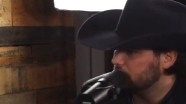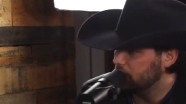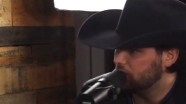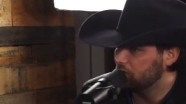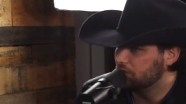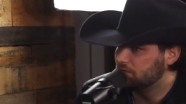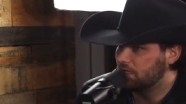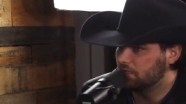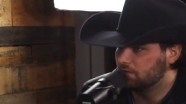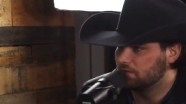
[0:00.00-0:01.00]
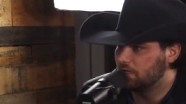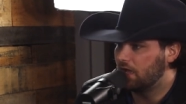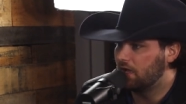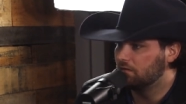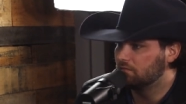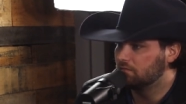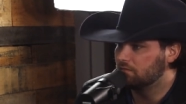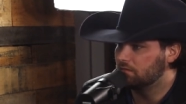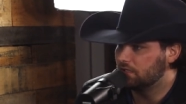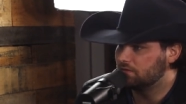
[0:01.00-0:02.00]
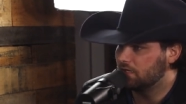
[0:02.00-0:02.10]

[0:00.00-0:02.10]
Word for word: you know, a Texas guy, yeah. that